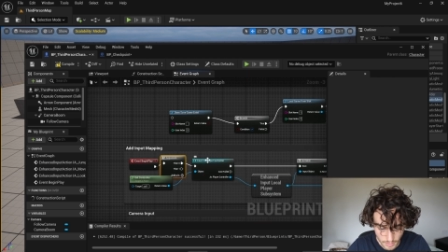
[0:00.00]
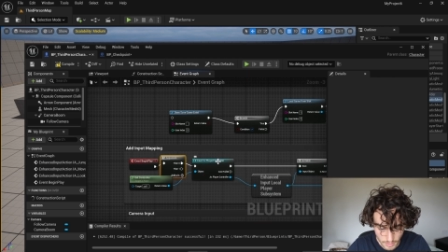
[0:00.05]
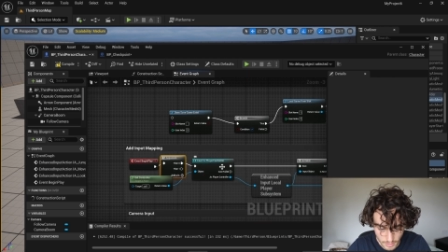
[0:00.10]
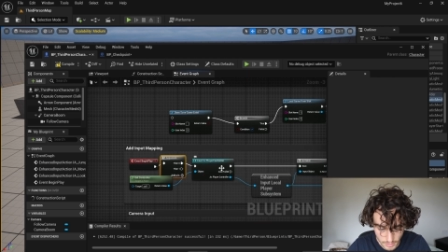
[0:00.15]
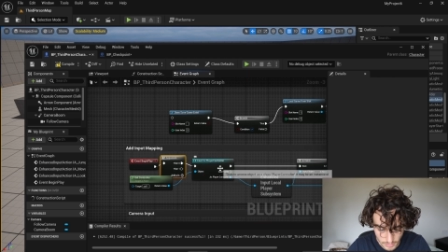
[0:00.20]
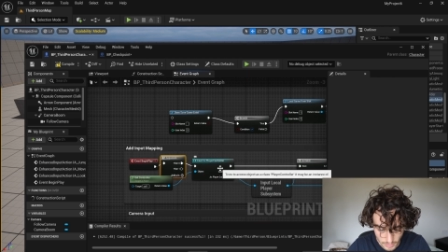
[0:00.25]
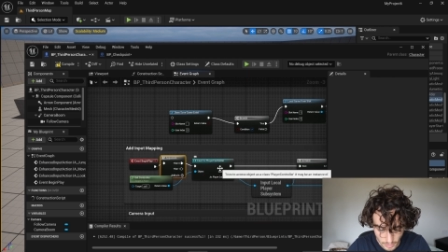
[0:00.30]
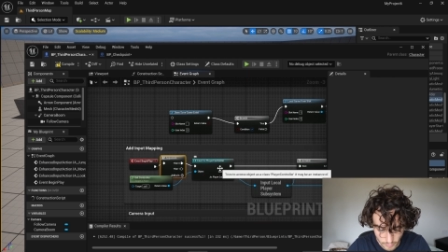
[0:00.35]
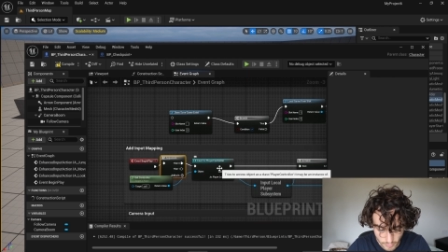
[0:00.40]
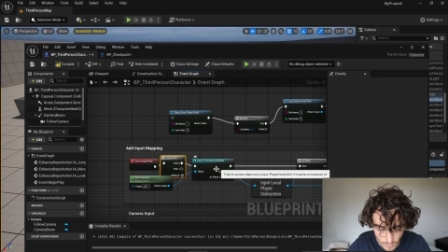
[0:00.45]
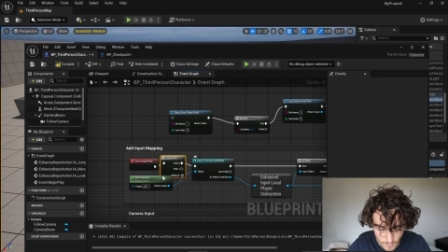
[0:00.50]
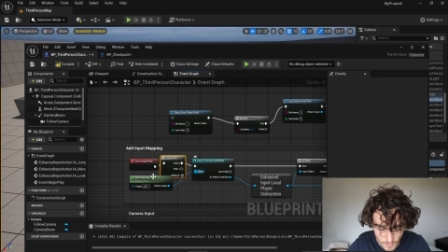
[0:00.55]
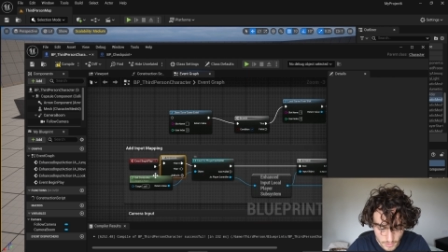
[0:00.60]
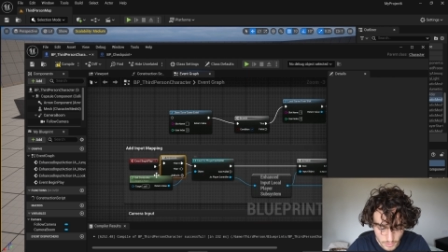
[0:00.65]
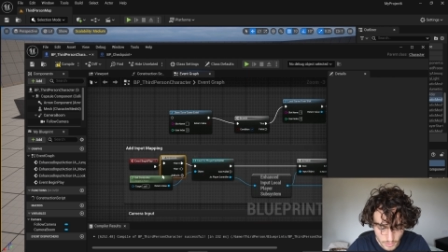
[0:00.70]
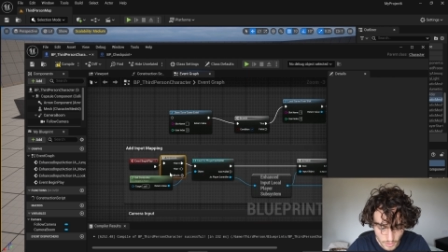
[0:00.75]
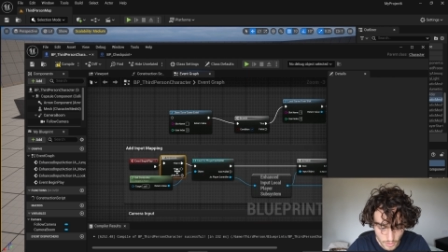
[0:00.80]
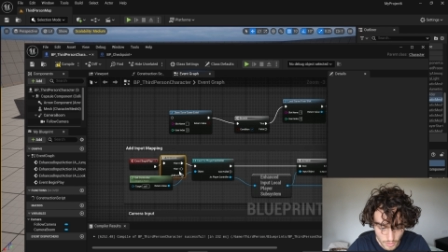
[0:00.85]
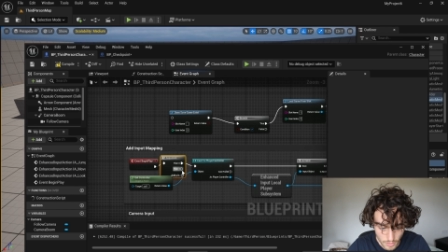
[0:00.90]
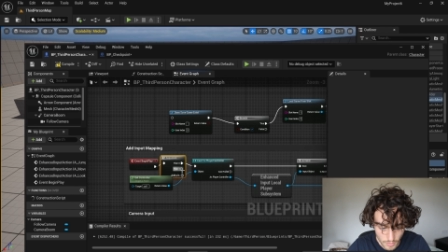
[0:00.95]
it's going to run
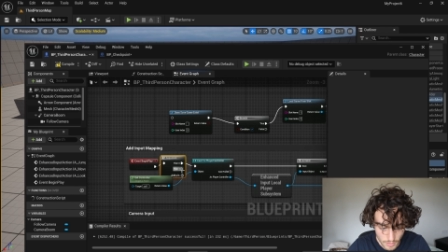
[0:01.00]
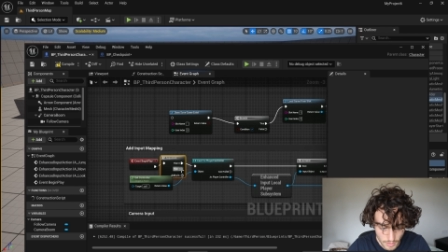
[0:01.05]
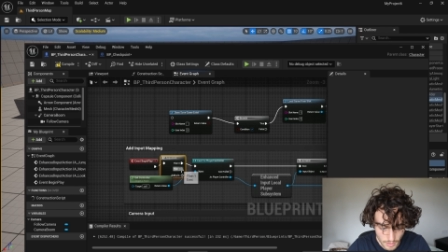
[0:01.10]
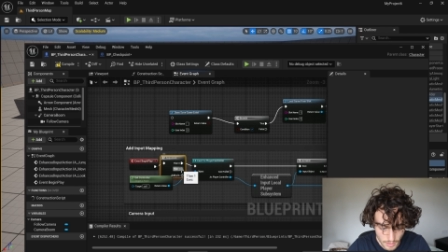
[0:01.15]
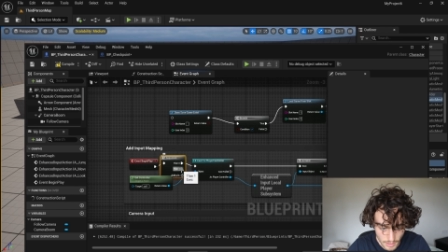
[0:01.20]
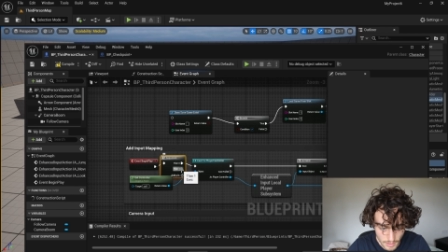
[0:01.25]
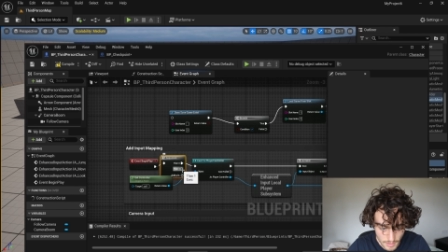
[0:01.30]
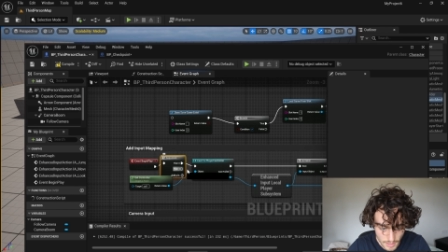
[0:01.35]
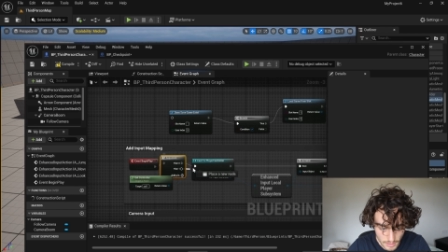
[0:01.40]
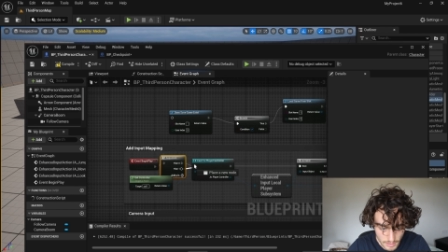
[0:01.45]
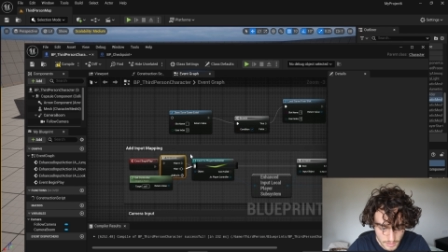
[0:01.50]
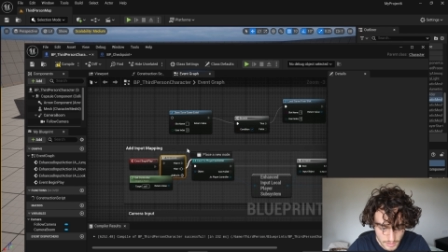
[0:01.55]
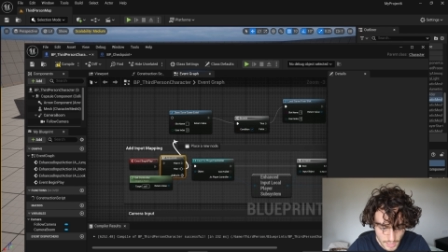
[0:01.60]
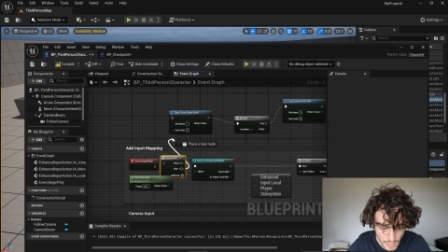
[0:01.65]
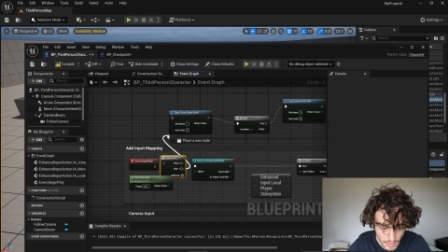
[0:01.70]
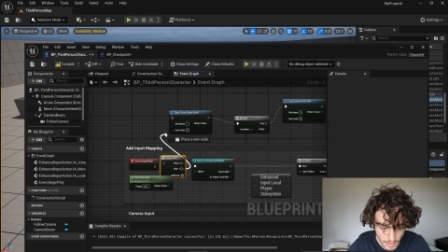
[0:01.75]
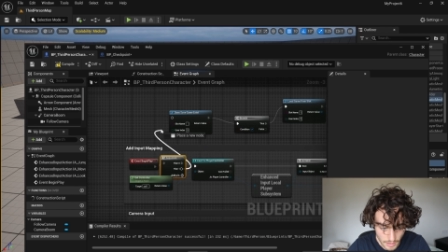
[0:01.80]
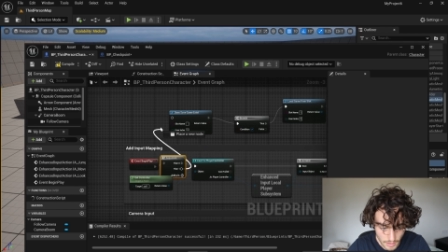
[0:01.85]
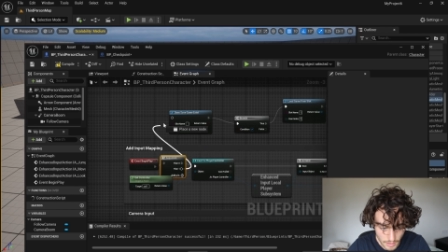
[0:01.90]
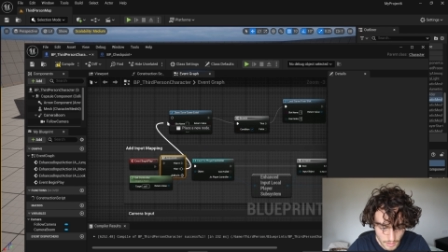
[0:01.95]
this code, and then
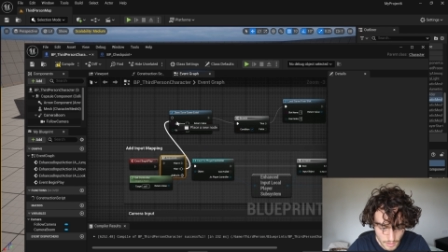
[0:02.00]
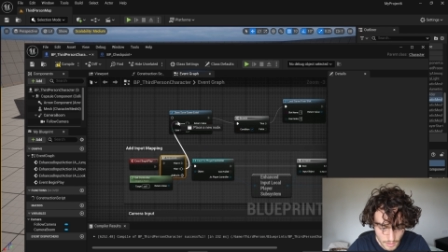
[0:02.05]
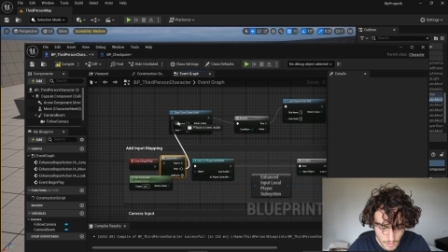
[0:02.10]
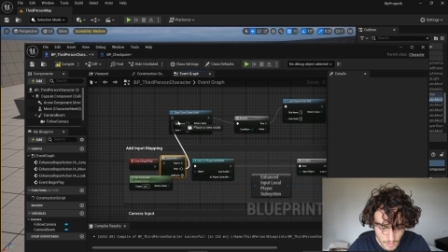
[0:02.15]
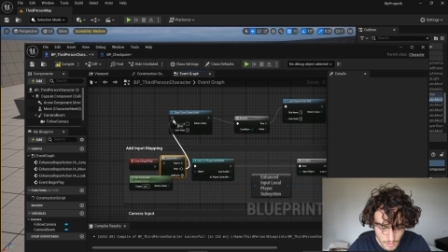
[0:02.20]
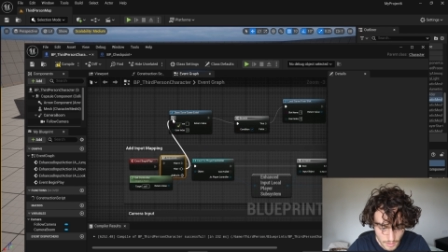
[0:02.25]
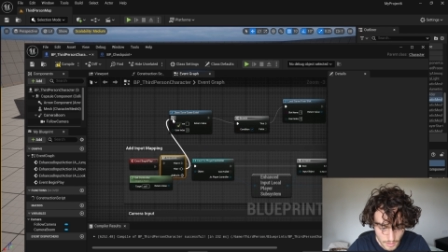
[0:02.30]
second,